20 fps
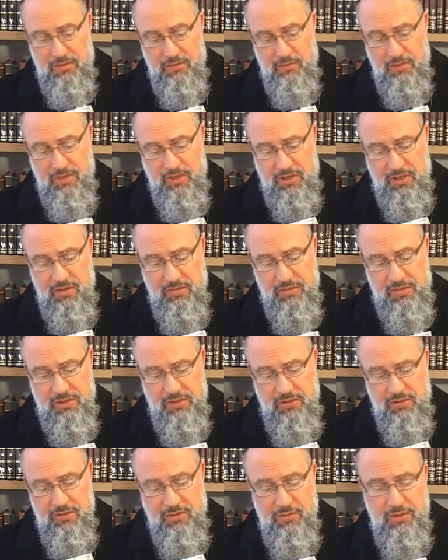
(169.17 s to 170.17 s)
when it comes
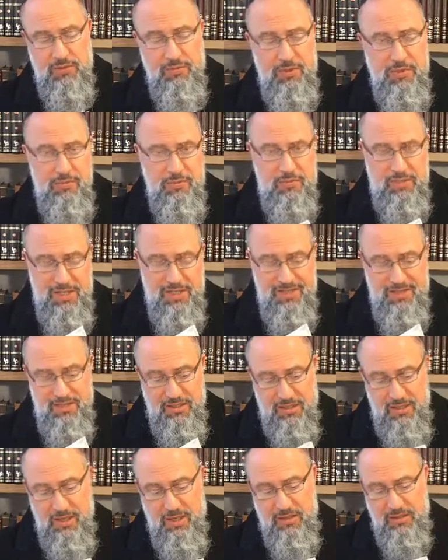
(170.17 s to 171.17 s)
to the Jewish people's
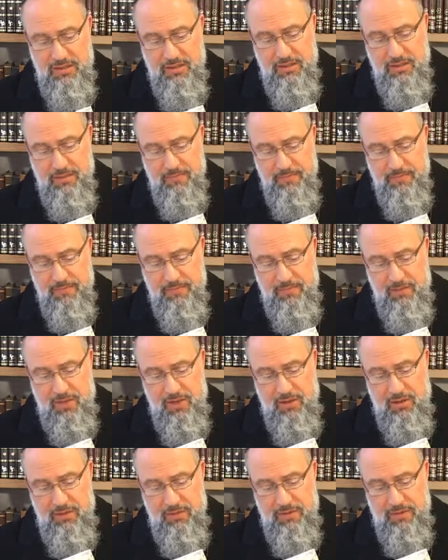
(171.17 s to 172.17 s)
understanding
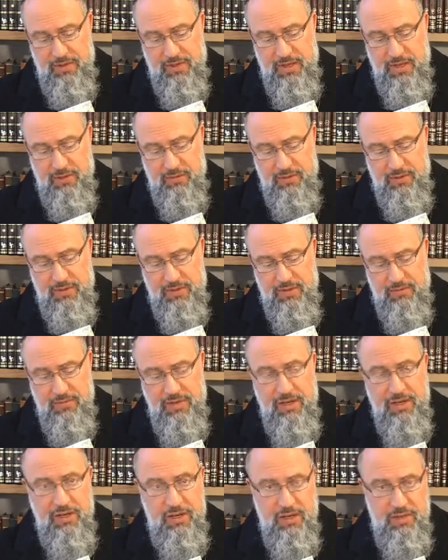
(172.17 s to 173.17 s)
of their language in
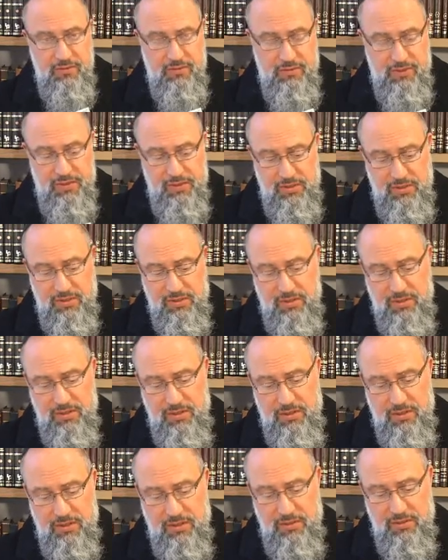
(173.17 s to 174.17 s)
many countries
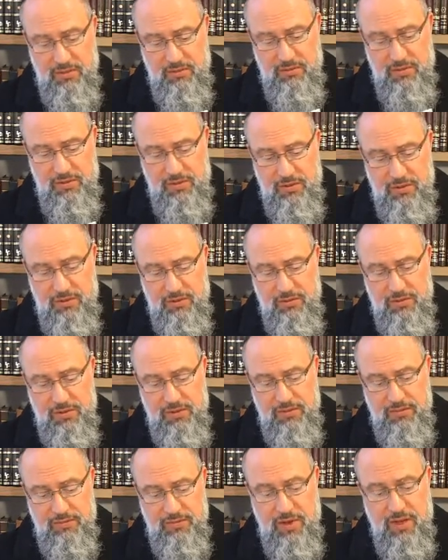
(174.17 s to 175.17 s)
where the
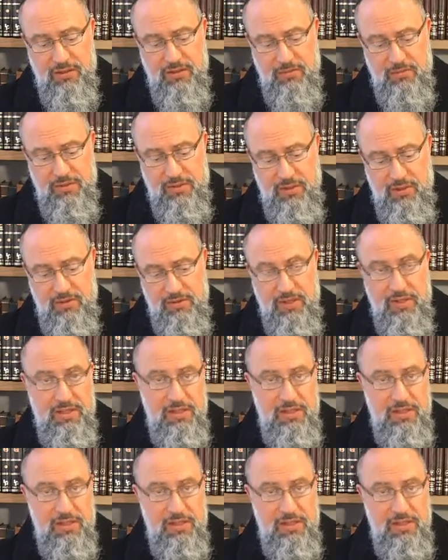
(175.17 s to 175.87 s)
Jews found themselves.